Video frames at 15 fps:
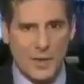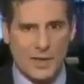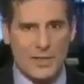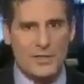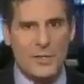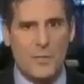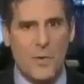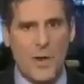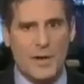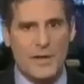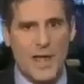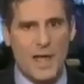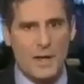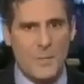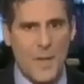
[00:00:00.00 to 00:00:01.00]
Well, as you
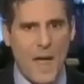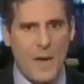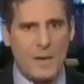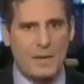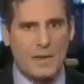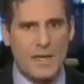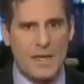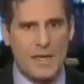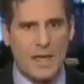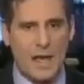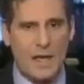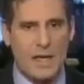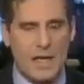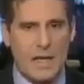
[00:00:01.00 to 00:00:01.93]
point out, apparently